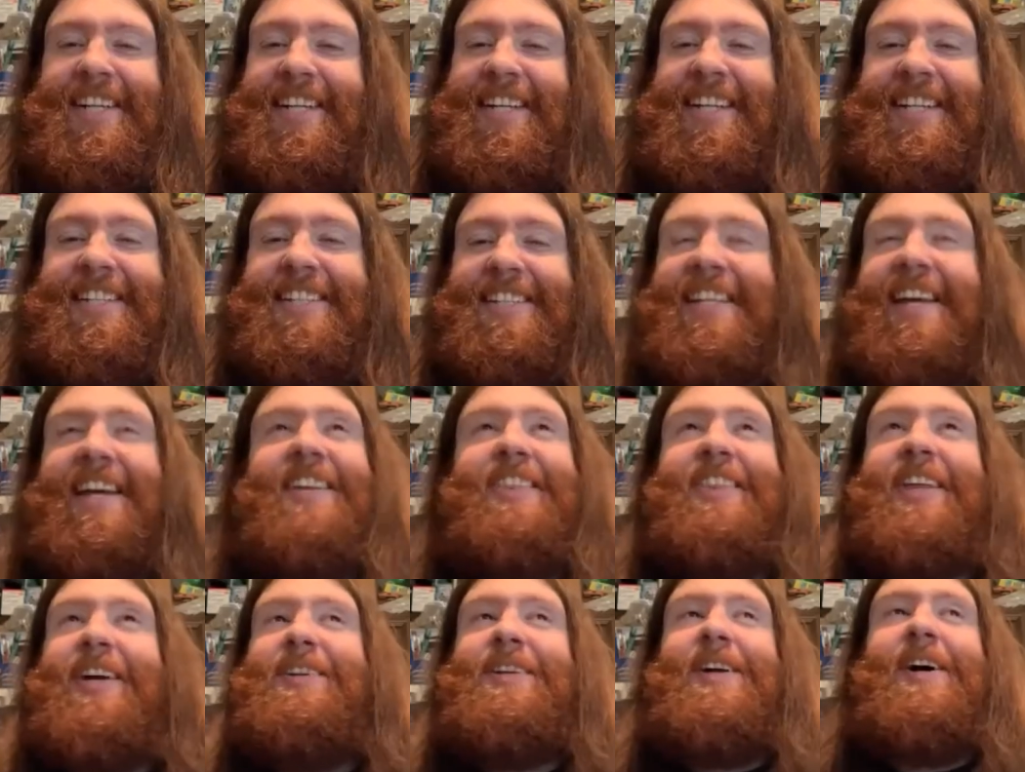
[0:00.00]
it's like
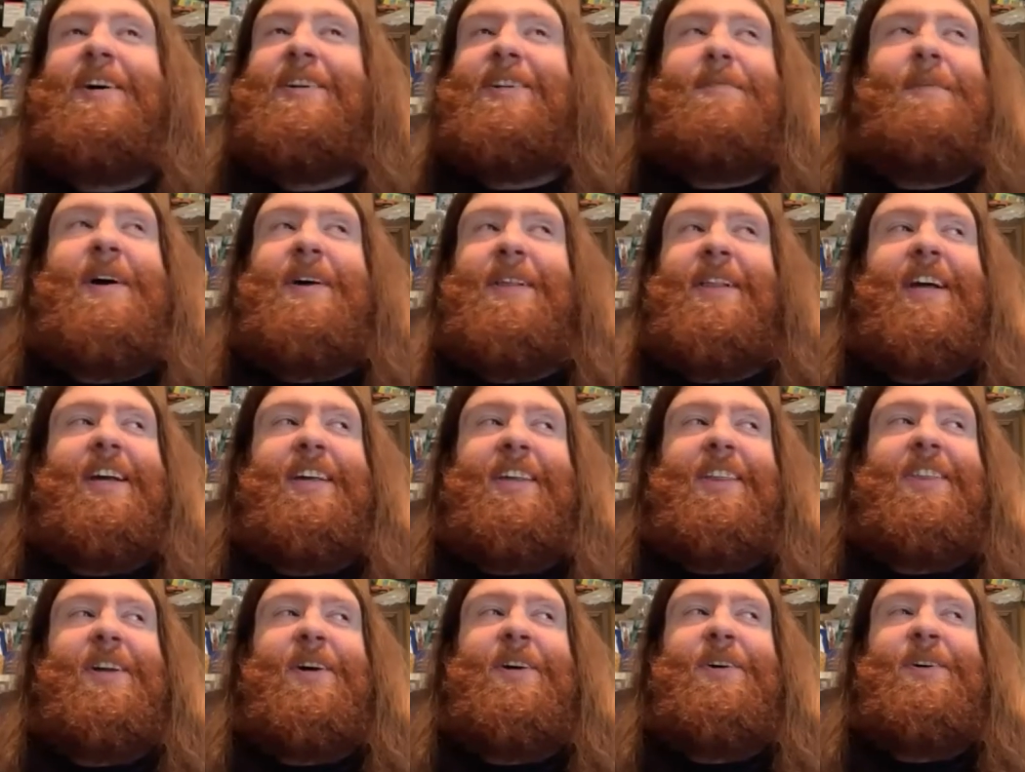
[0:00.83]
they talked about like
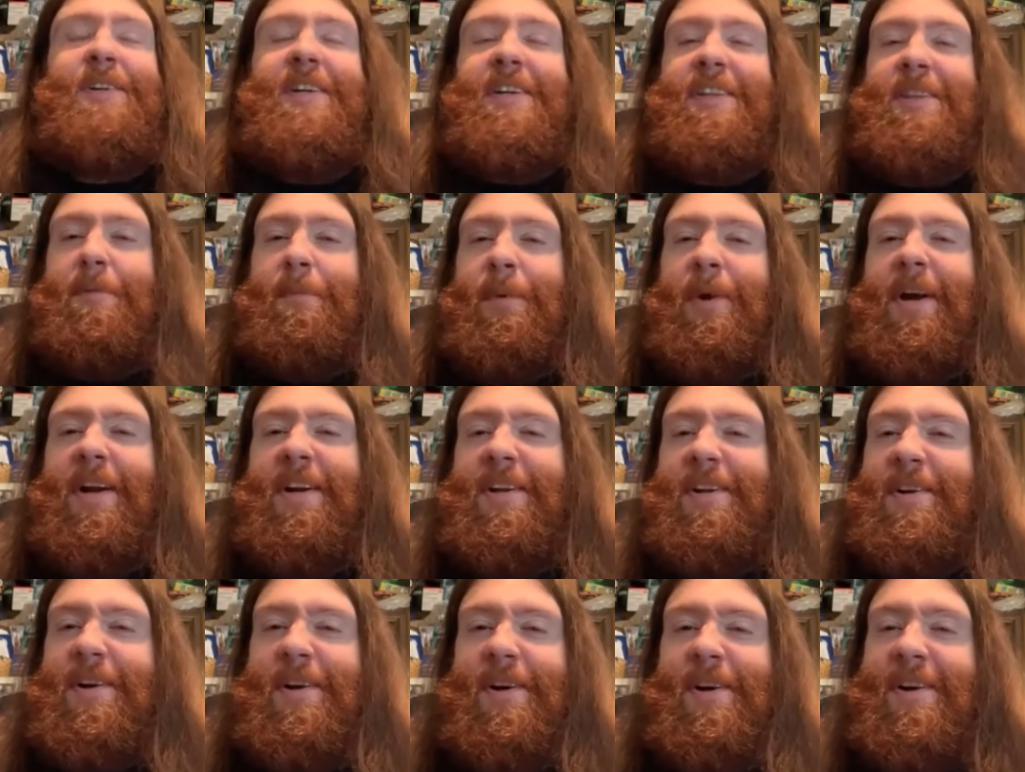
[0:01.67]
throwing in the
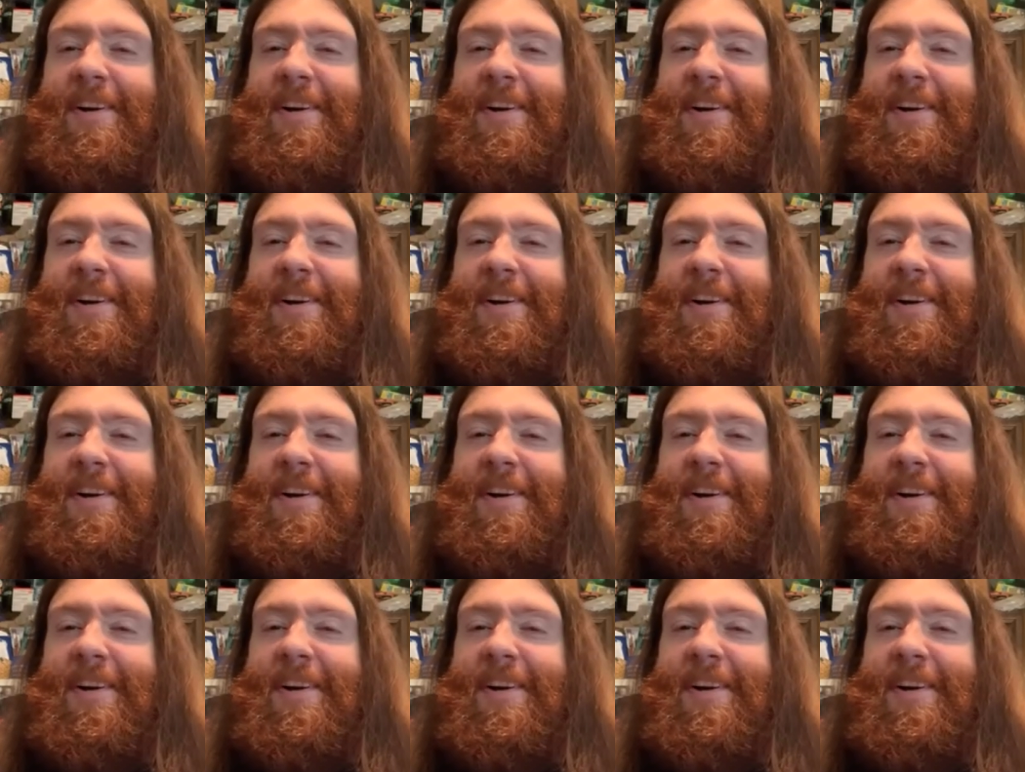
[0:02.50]
predator